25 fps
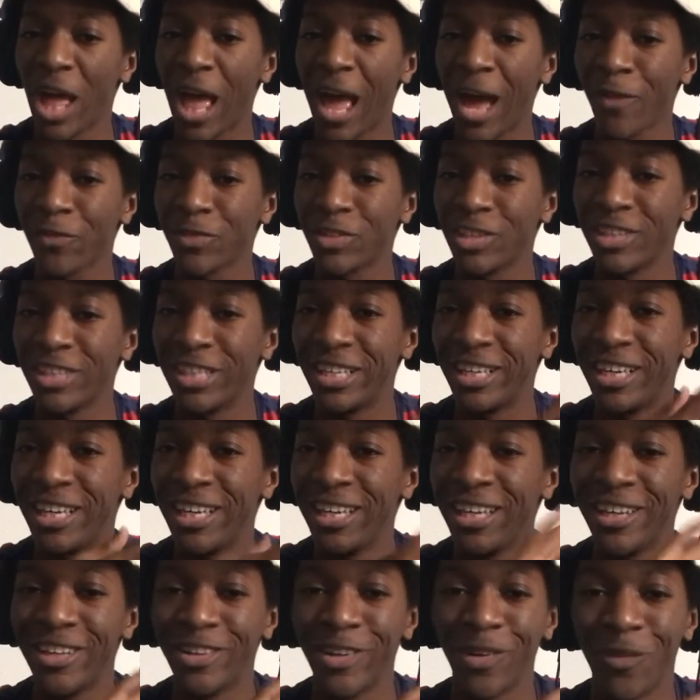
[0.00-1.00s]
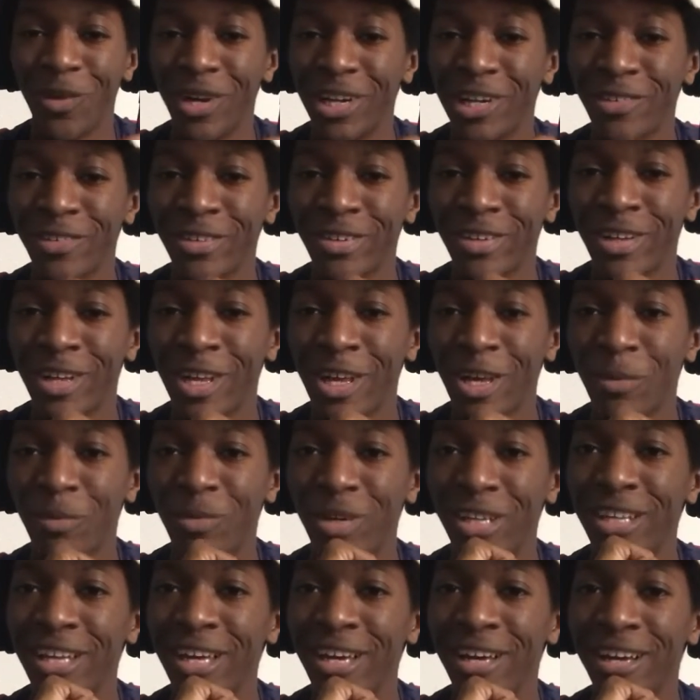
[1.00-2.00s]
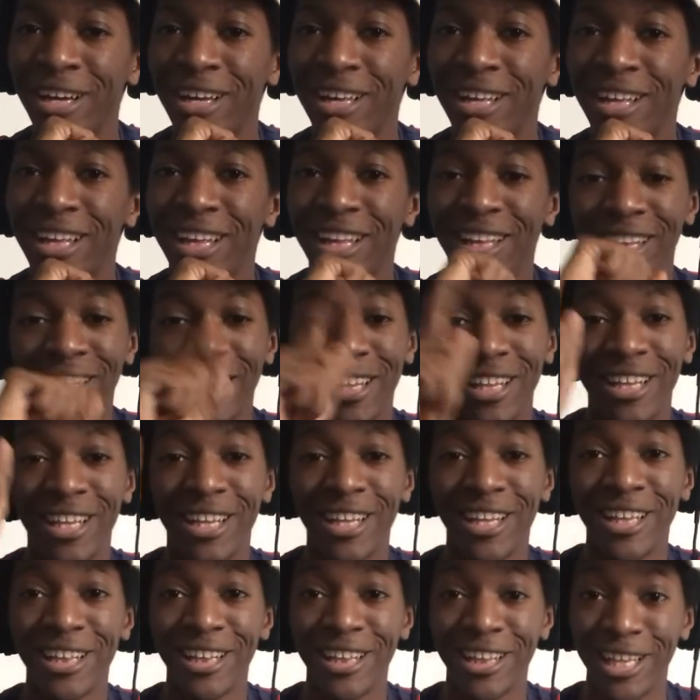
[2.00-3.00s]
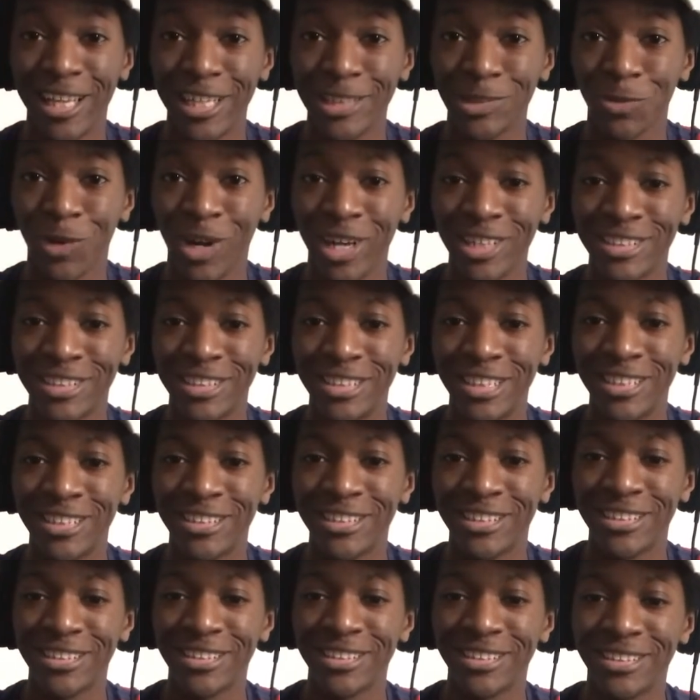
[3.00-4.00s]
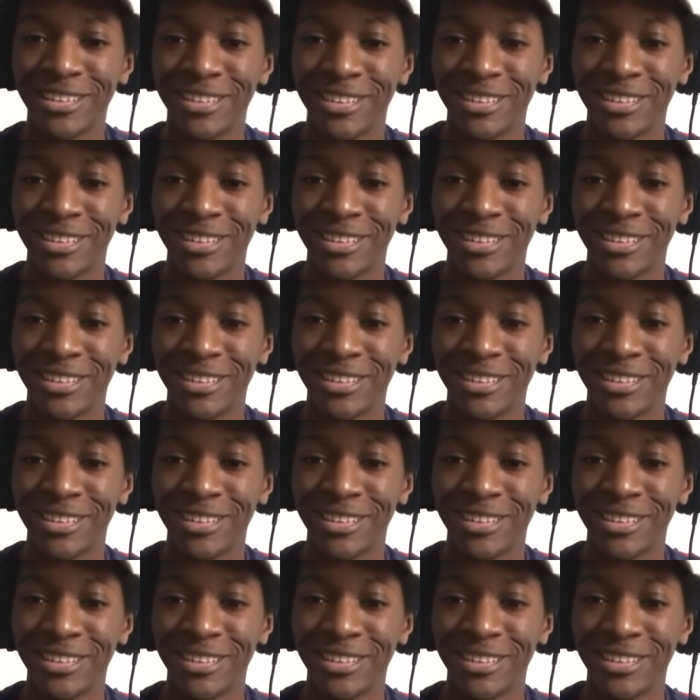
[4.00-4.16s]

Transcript: after the end or whatever but yeah let's watch this